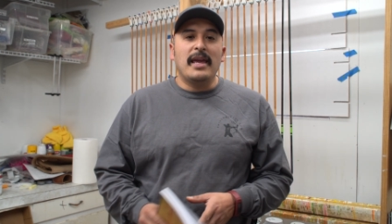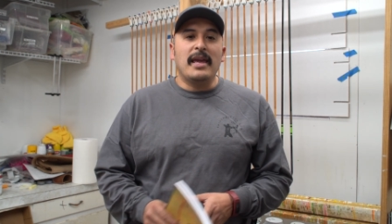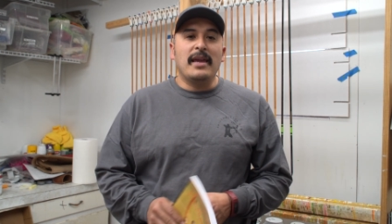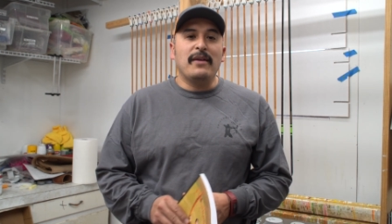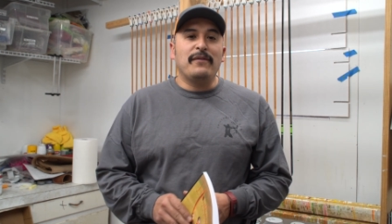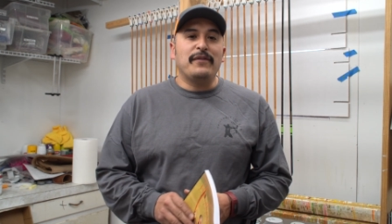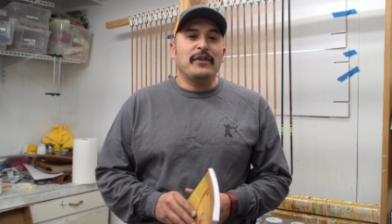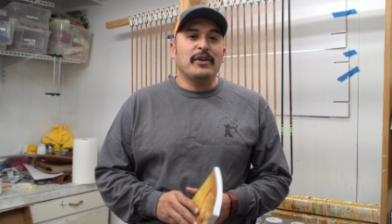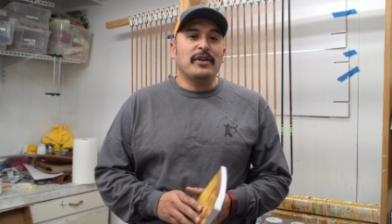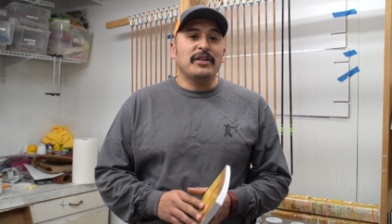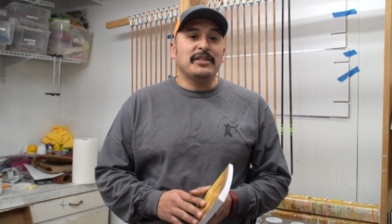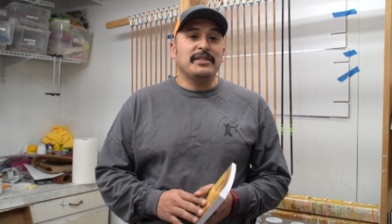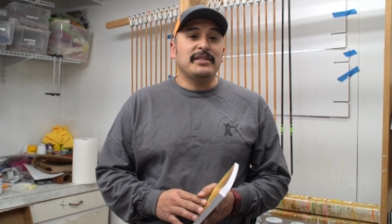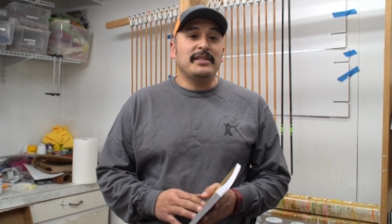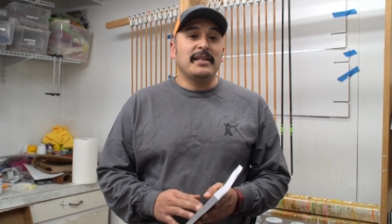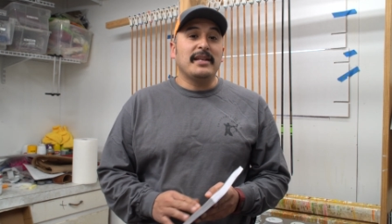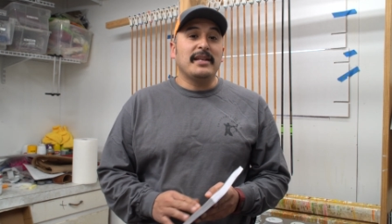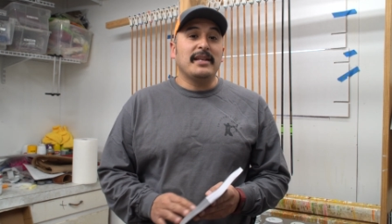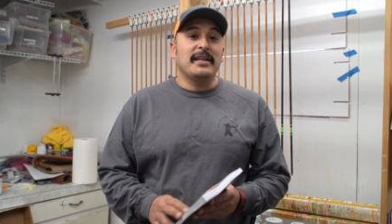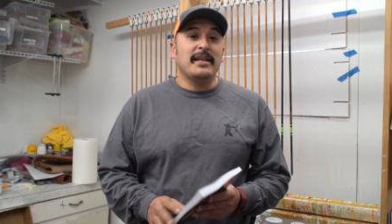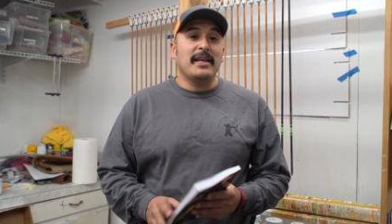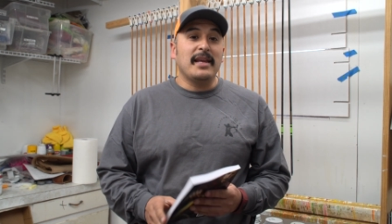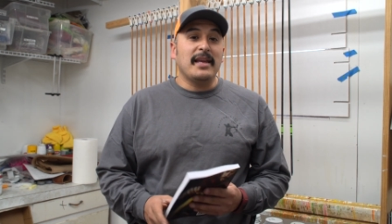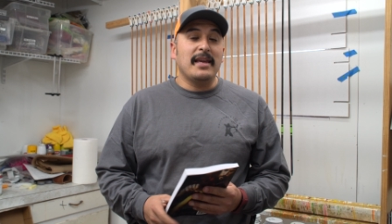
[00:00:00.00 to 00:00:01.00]
If you're
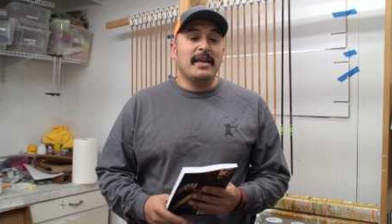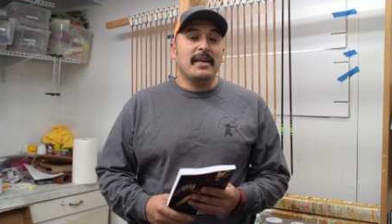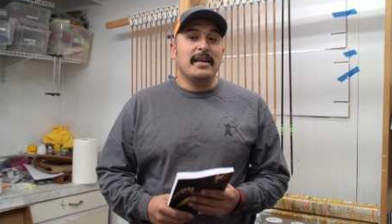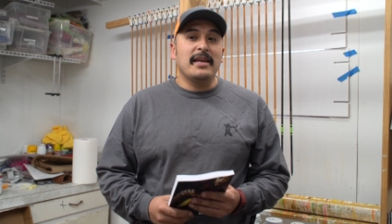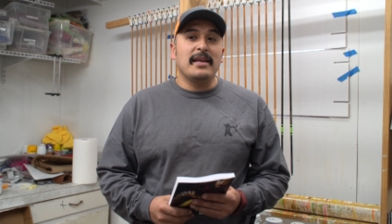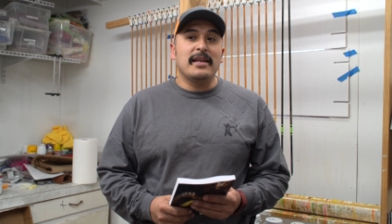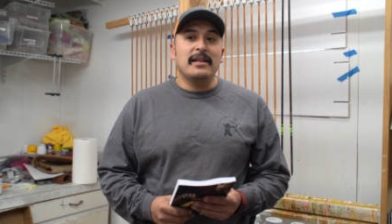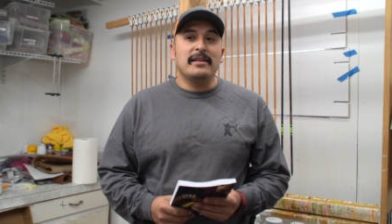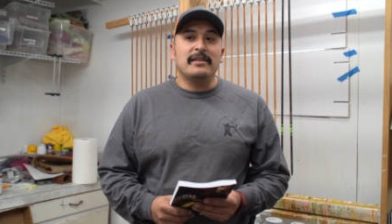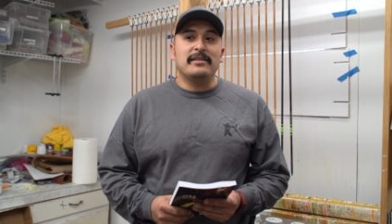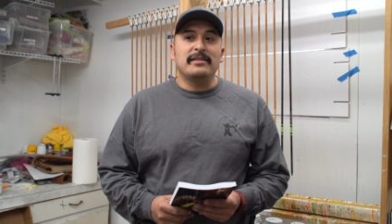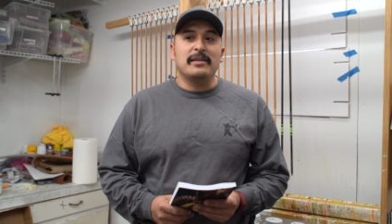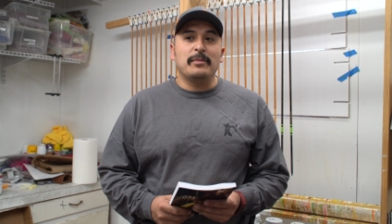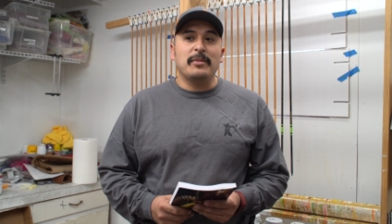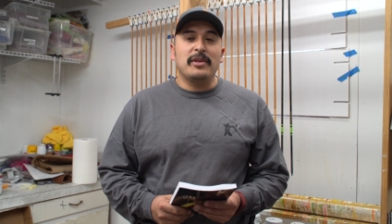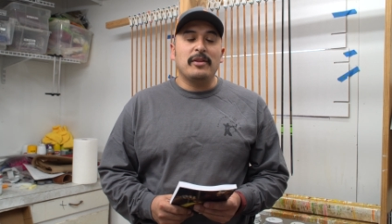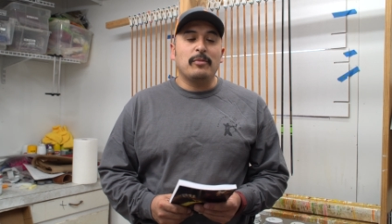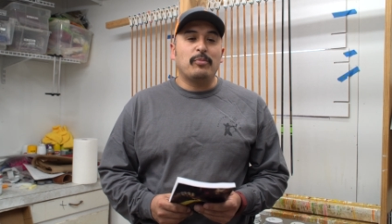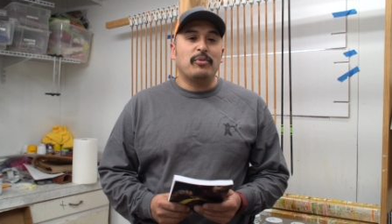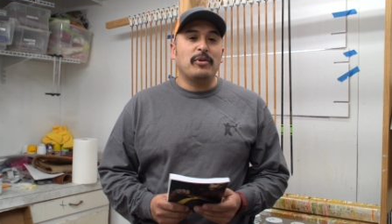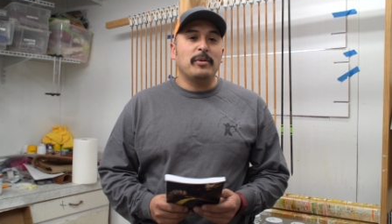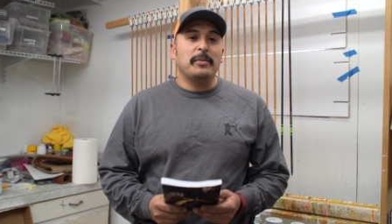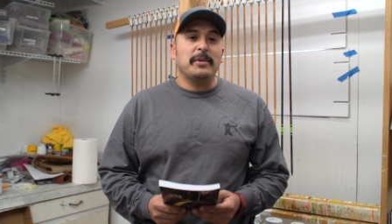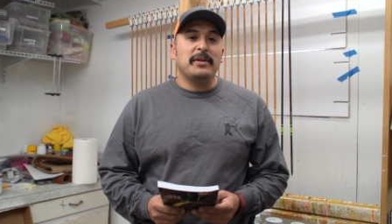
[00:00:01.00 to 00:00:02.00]
interested in some of
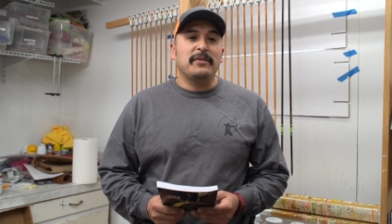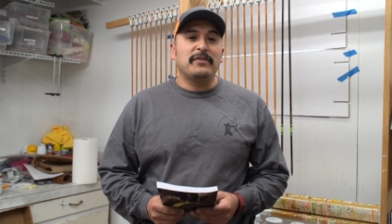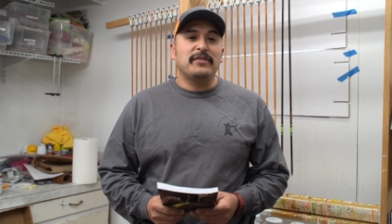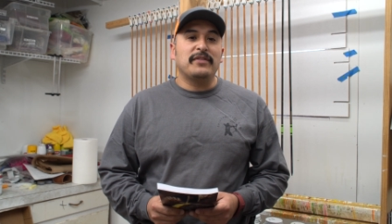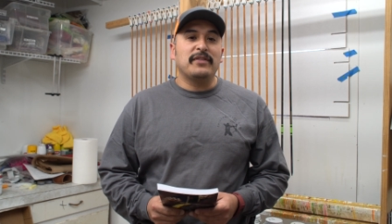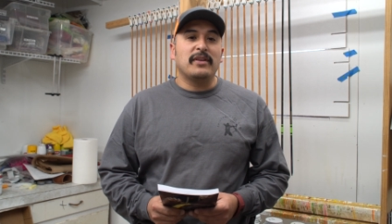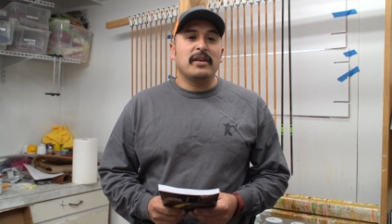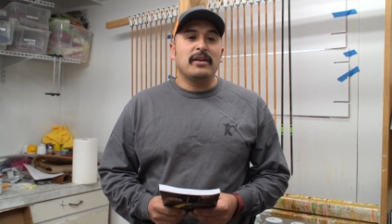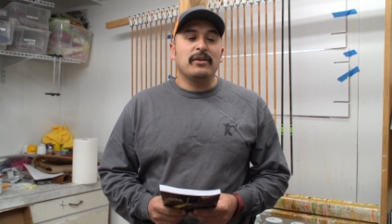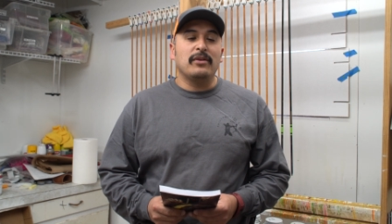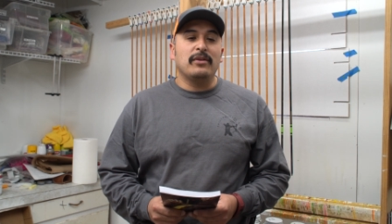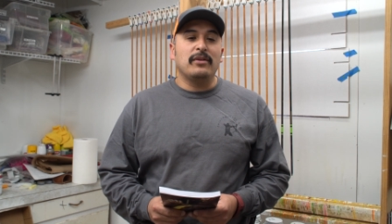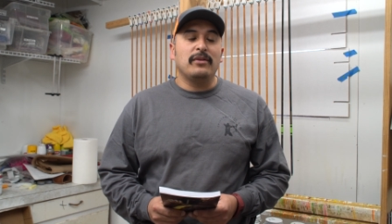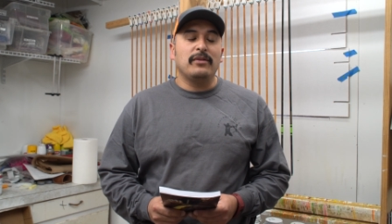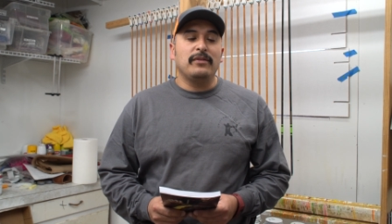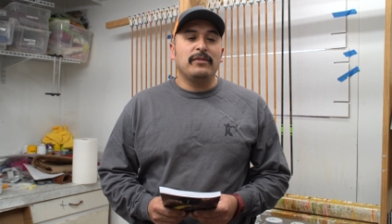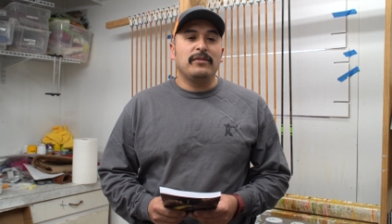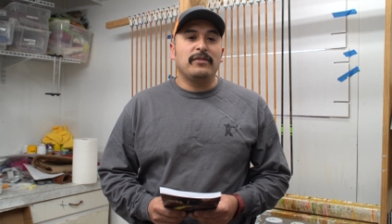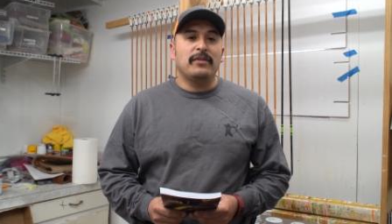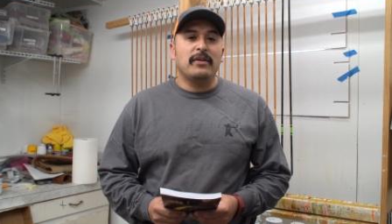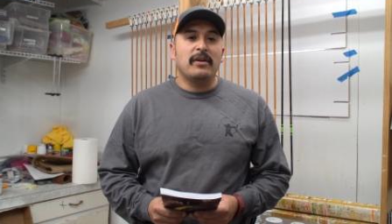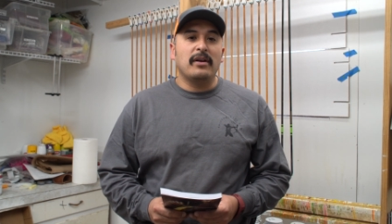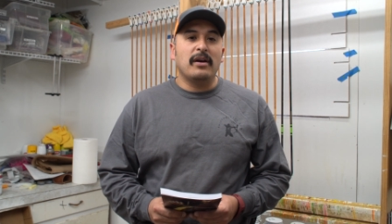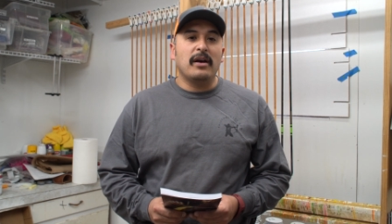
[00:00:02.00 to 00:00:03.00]
the primitive
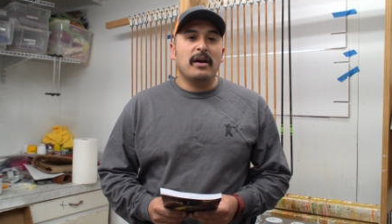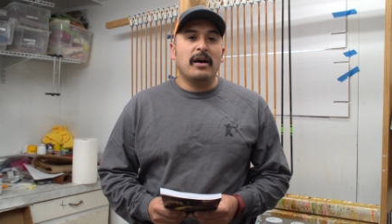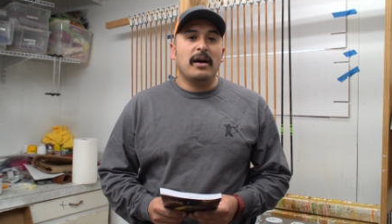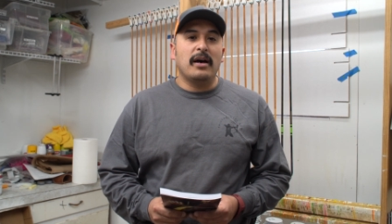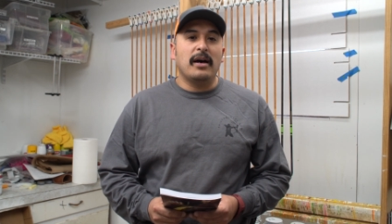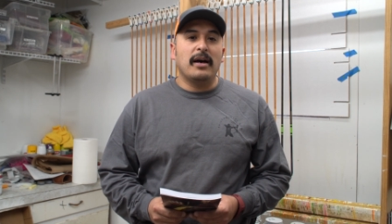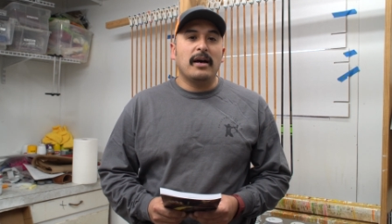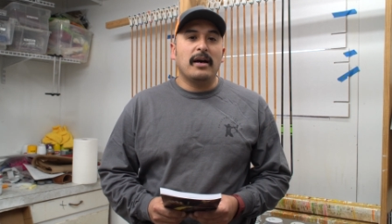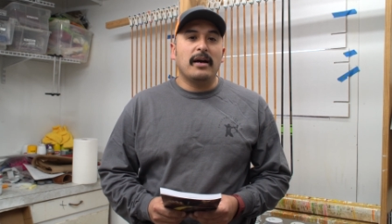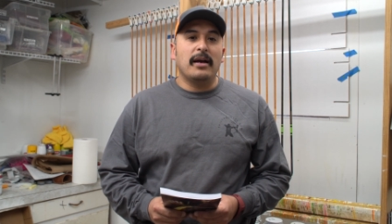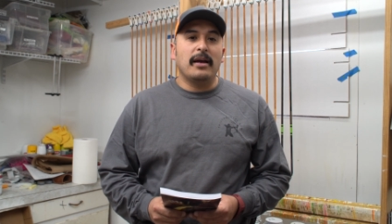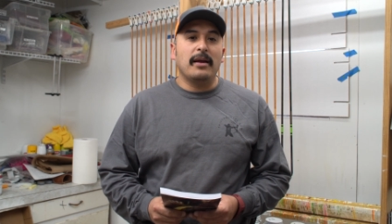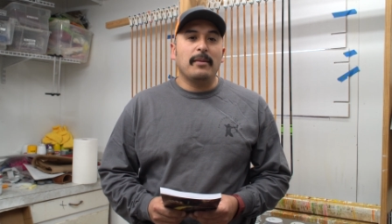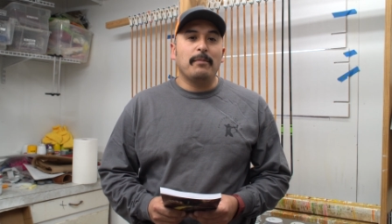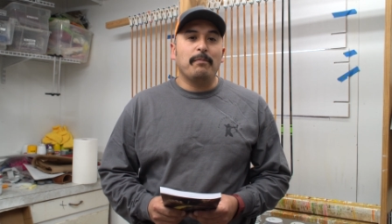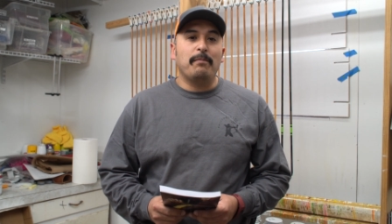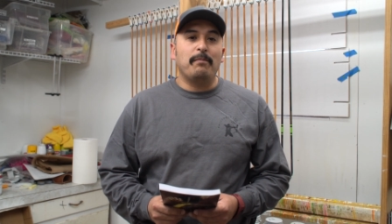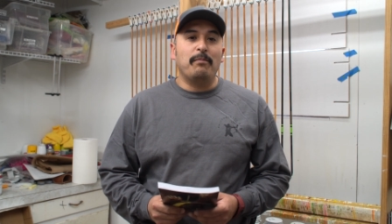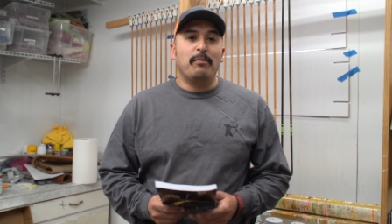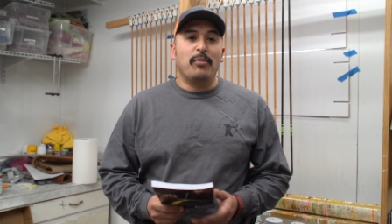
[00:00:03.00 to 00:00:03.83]
skills, uh,